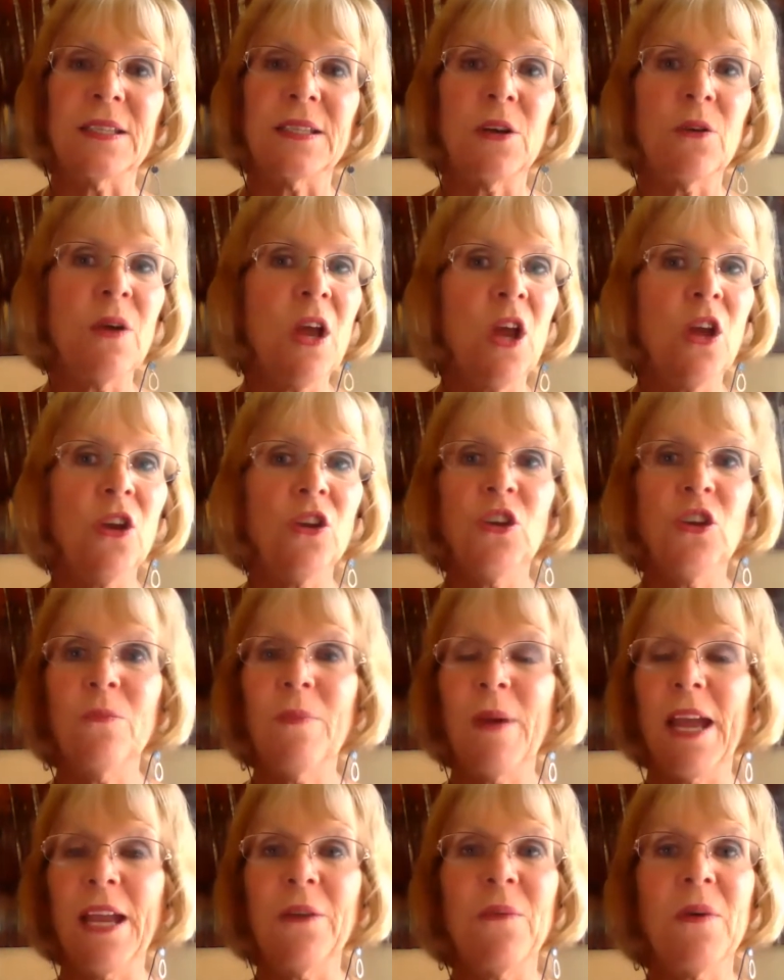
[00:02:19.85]
So you
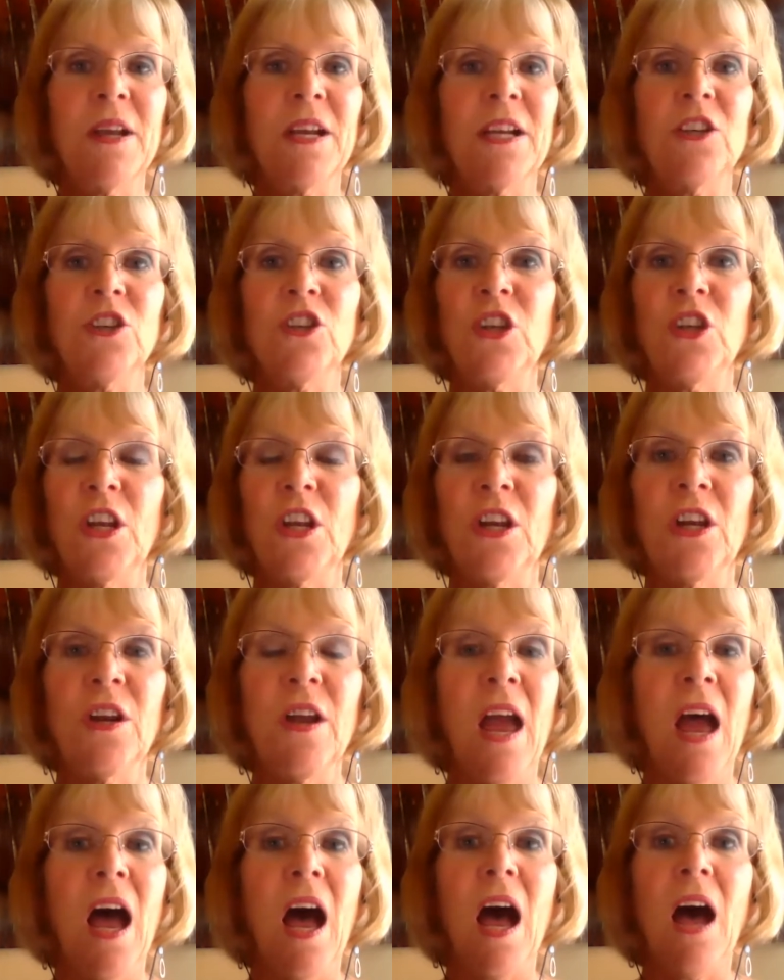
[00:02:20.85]
might want to share
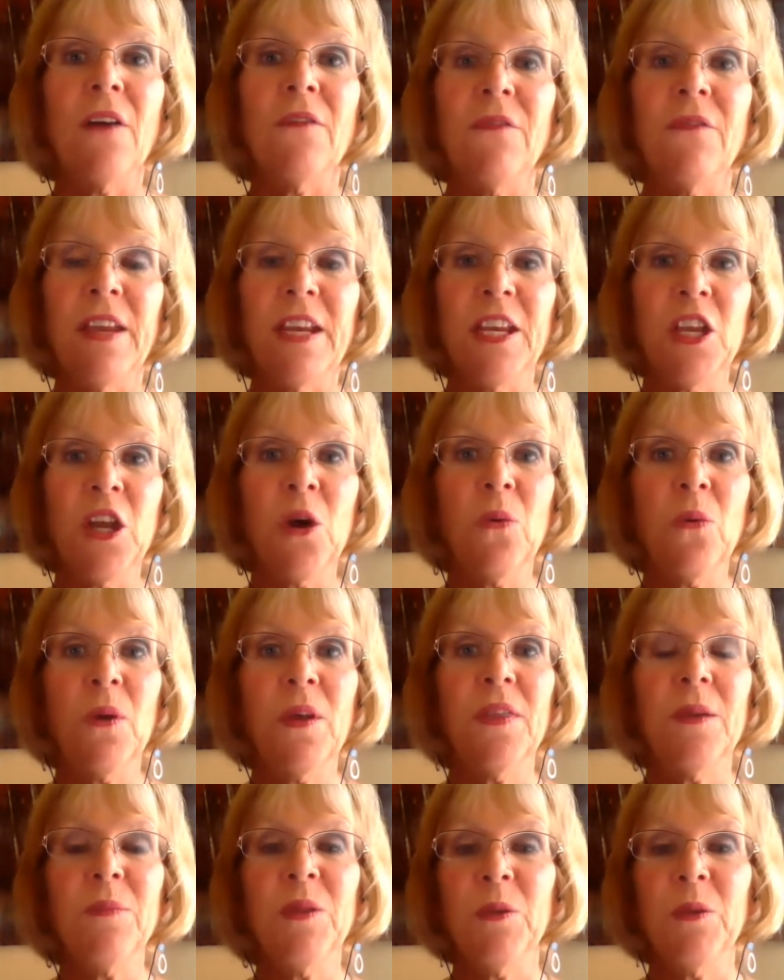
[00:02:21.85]
a video with them.